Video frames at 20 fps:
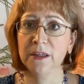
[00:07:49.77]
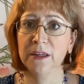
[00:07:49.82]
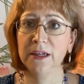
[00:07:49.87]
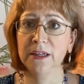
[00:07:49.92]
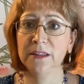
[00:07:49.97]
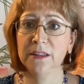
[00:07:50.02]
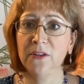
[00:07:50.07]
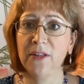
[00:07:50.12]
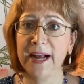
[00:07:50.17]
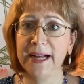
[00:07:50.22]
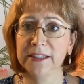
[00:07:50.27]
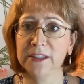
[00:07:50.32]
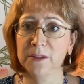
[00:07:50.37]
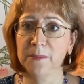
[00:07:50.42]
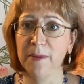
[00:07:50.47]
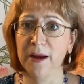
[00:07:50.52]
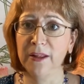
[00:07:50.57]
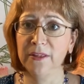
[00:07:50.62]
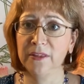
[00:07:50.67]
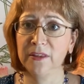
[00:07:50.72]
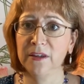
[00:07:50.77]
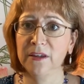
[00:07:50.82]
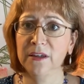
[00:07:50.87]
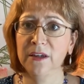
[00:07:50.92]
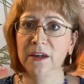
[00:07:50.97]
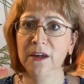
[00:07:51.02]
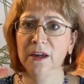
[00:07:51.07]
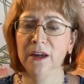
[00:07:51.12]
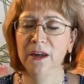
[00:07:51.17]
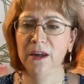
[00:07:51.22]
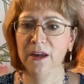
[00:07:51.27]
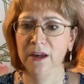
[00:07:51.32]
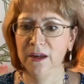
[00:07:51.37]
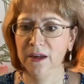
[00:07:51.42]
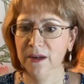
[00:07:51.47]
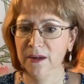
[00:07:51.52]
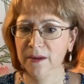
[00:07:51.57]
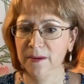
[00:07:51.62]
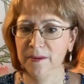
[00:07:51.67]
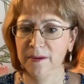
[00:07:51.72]
in the last month,
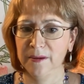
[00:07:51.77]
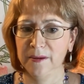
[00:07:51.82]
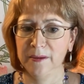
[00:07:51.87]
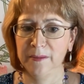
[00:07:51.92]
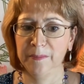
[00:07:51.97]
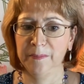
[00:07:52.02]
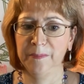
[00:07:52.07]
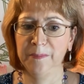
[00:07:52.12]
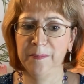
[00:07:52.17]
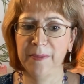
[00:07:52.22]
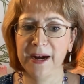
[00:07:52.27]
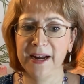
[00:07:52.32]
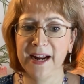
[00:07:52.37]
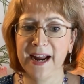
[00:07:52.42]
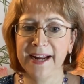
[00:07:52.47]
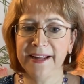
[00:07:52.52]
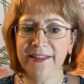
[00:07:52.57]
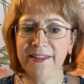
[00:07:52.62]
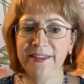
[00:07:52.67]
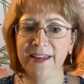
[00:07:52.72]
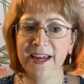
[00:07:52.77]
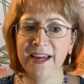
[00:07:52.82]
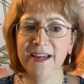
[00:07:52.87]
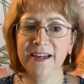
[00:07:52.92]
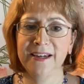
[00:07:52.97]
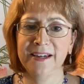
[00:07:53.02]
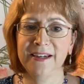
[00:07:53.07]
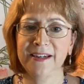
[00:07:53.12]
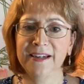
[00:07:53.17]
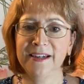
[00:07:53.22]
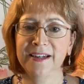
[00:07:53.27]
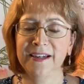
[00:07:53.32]
but I think